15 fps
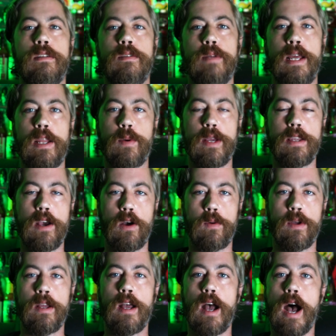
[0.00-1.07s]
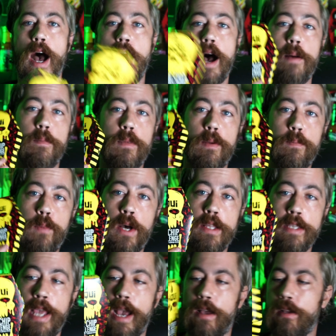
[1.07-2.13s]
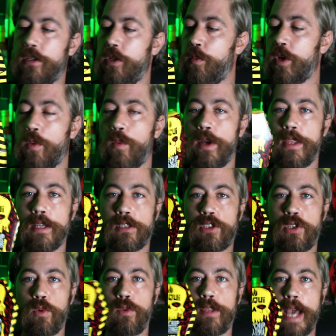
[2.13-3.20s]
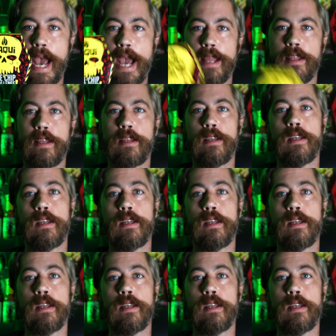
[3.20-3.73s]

Anyway, no. But yeah, you to win this, do that.